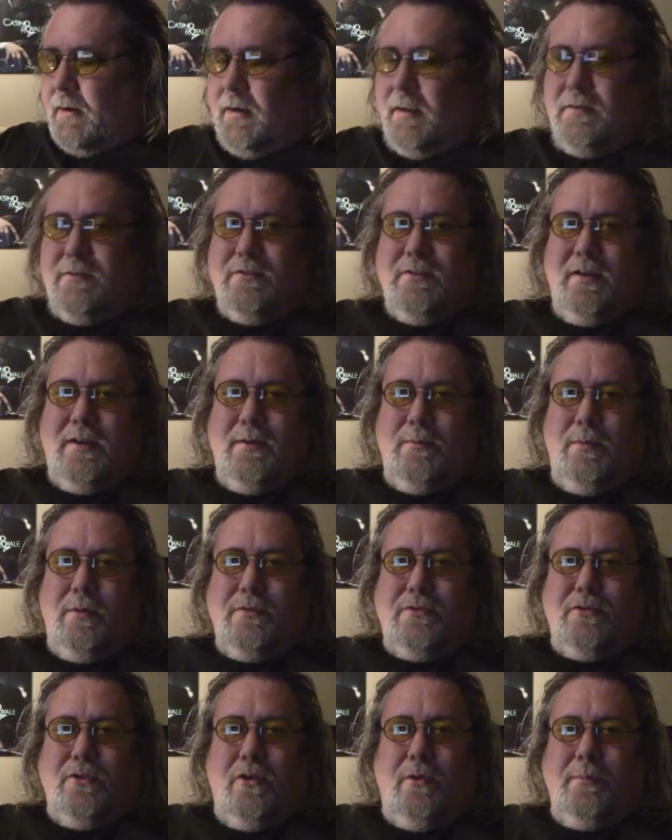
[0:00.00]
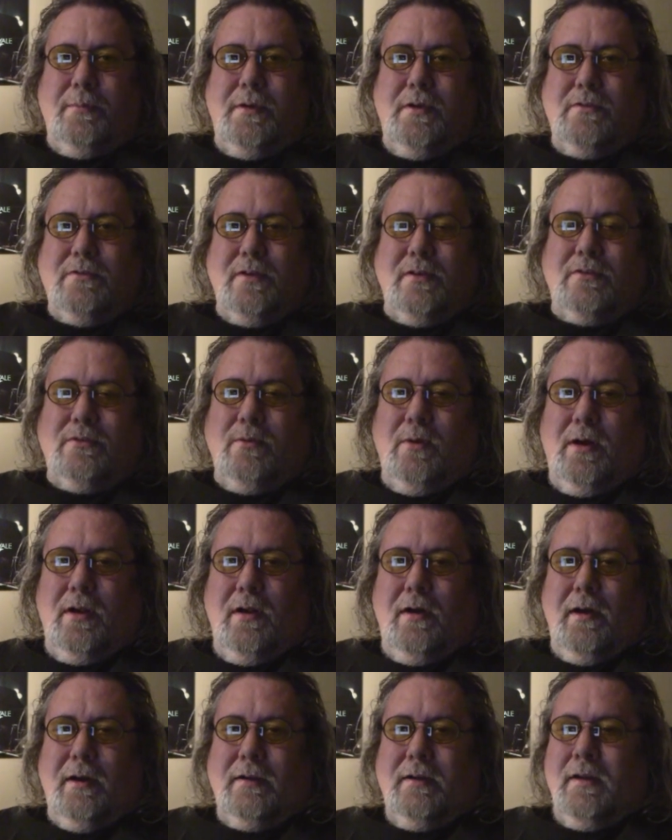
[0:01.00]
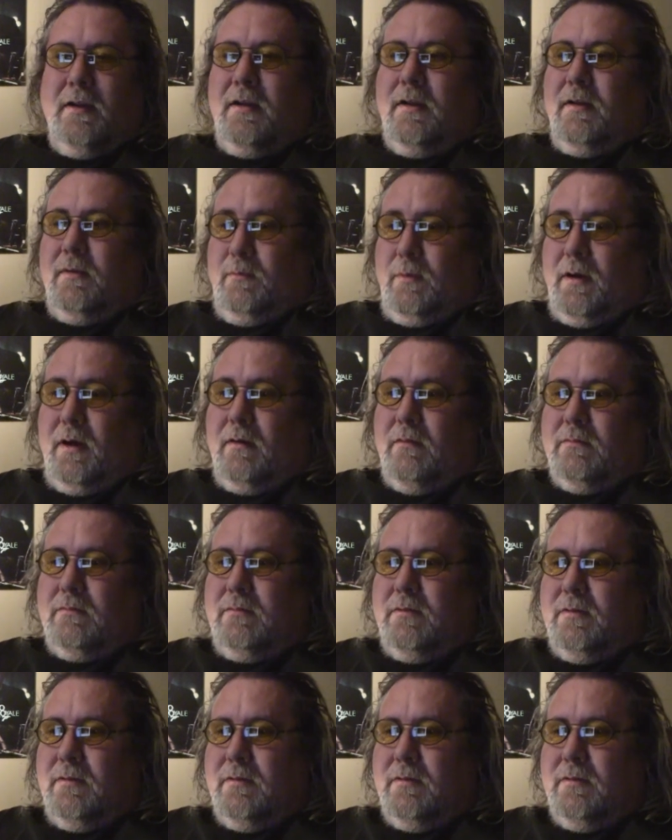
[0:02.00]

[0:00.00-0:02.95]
let's see, what sort of music do I like? Well,